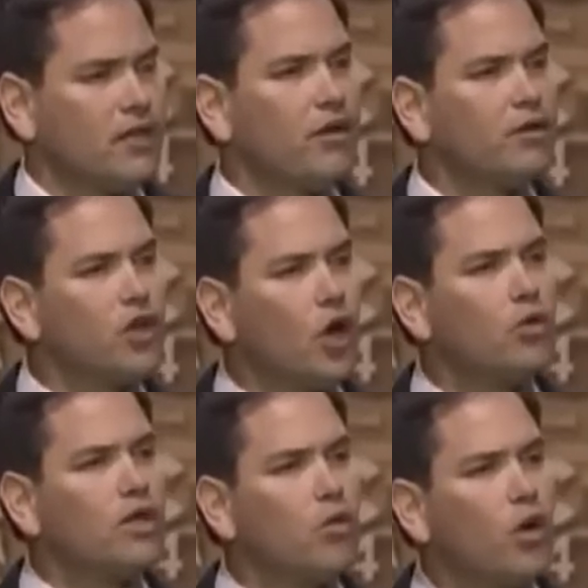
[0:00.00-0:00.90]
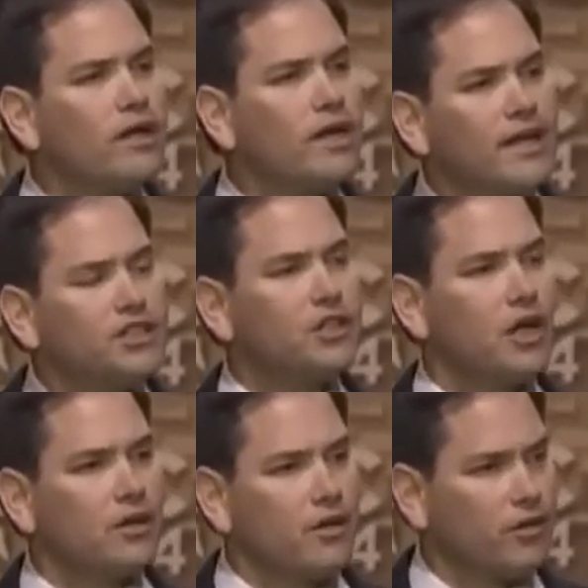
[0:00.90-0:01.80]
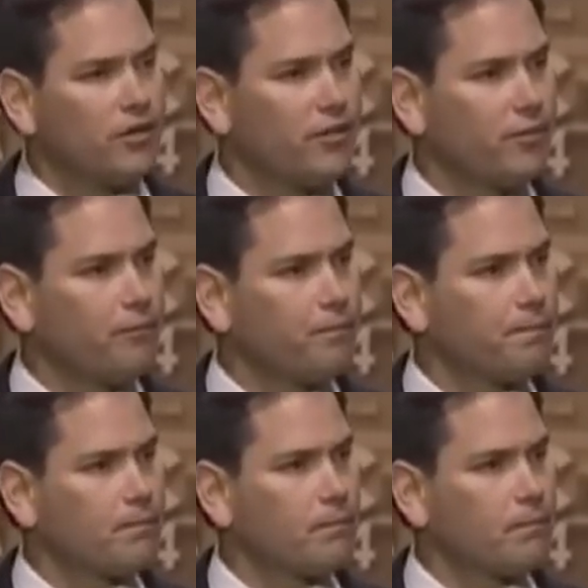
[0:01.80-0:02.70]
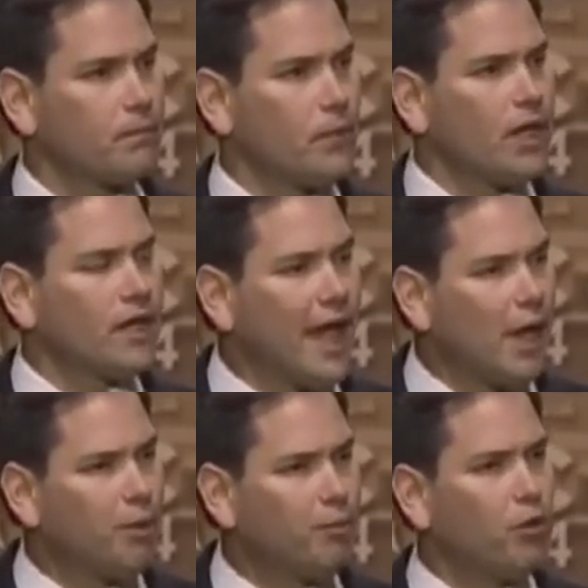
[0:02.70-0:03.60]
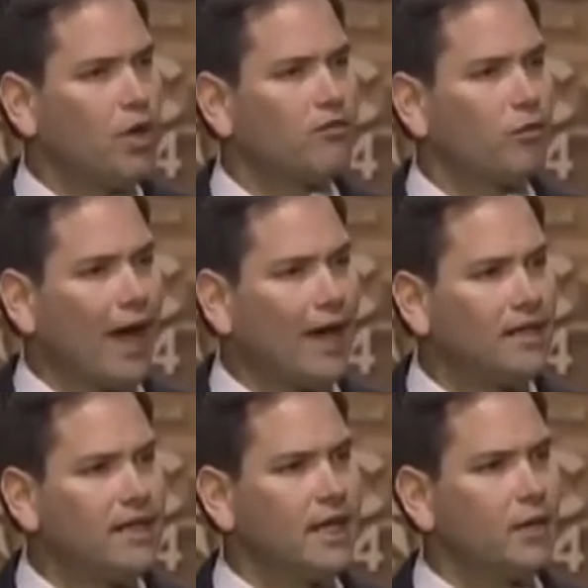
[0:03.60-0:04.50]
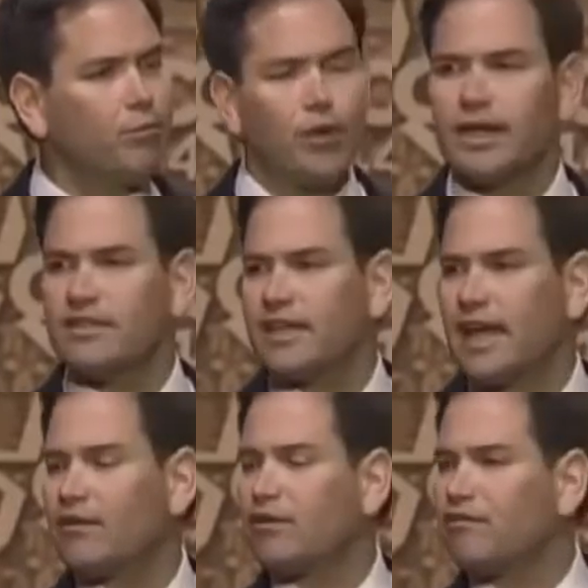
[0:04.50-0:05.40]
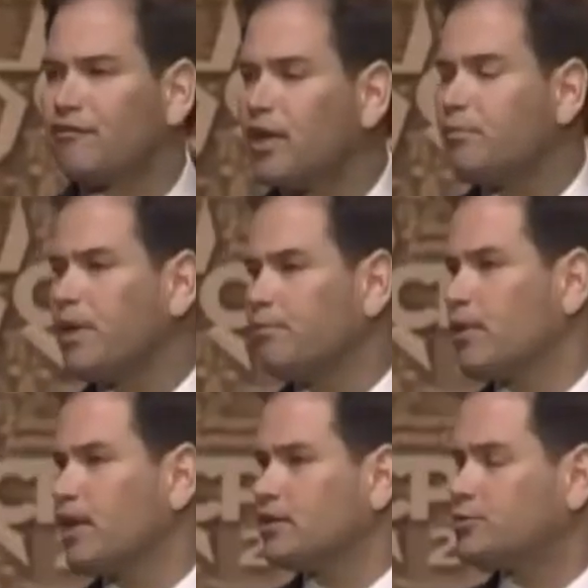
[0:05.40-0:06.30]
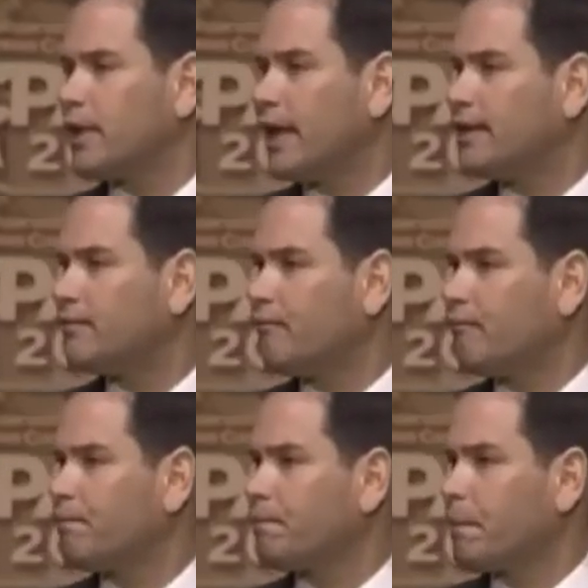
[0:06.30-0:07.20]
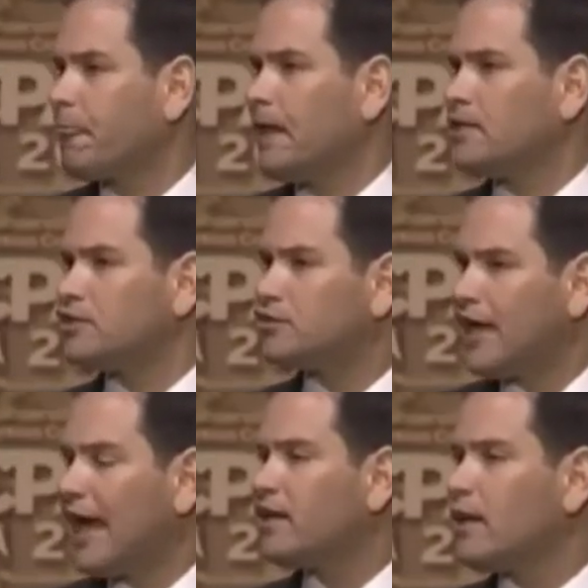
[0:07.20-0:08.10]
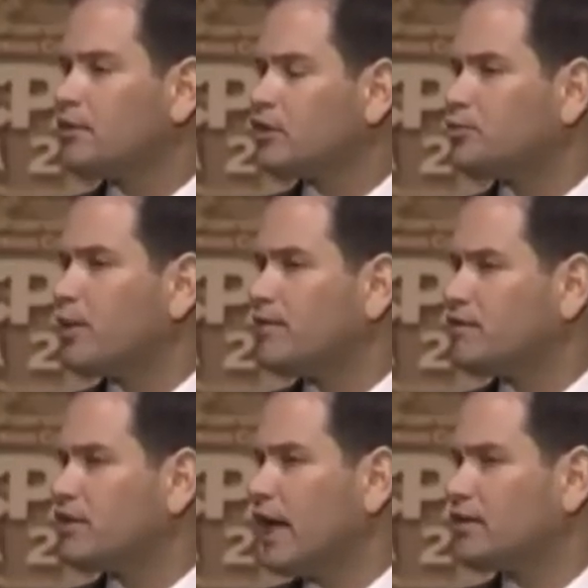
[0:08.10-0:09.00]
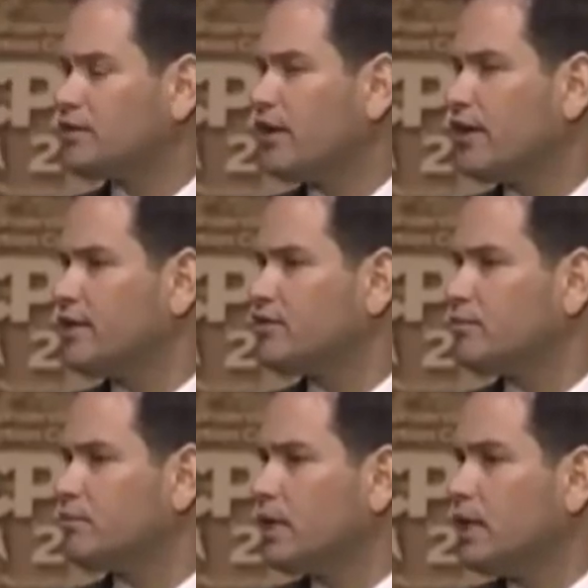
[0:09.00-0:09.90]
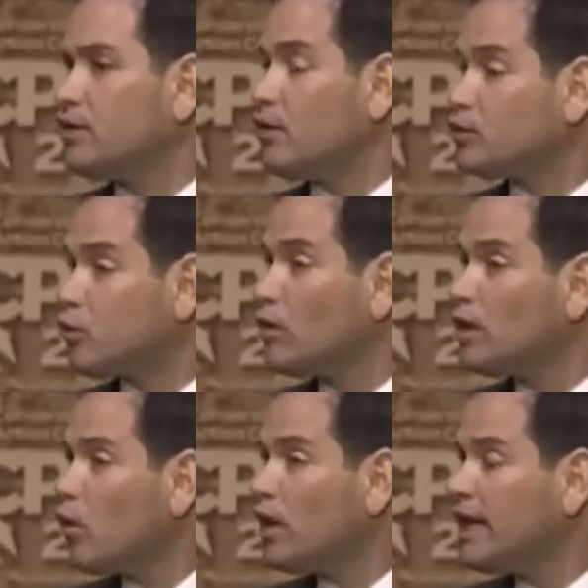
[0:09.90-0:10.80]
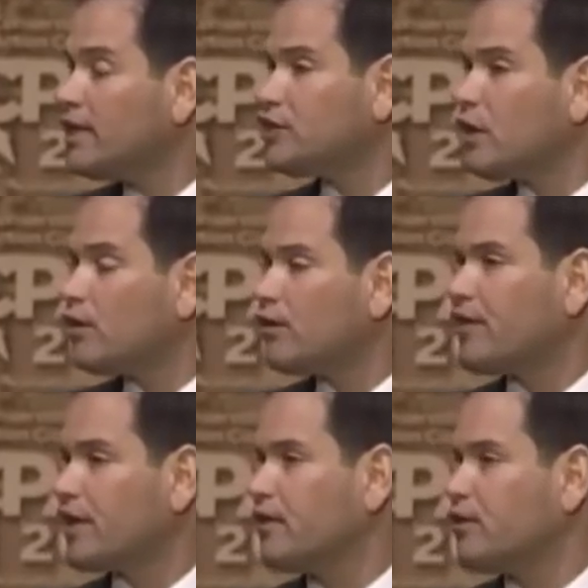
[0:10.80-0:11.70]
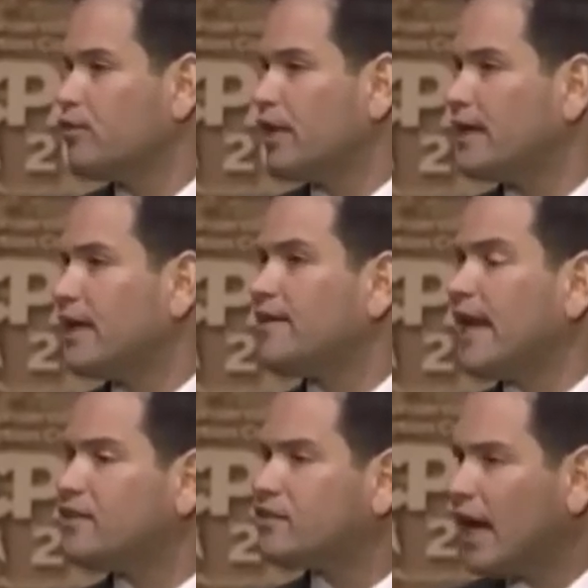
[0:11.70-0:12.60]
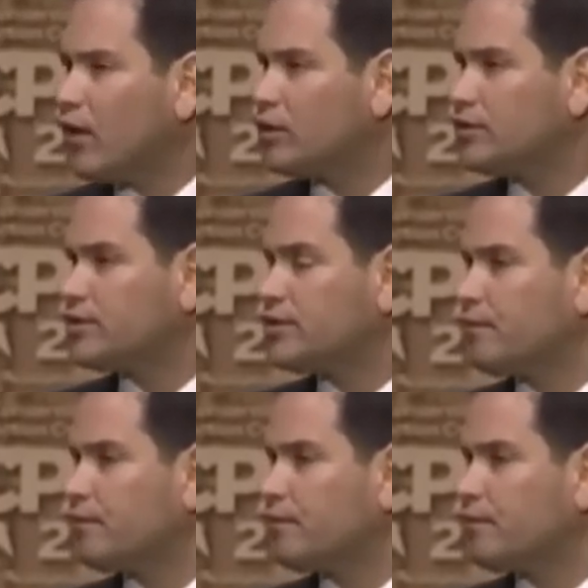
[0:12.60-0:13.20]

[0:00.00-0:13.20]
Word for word: There is only one nation on earth capable of rallying and bringing together the free people on this planet to stand up to the spread of totalitarianism. There is only one nation on earth that can do that, and that is ours.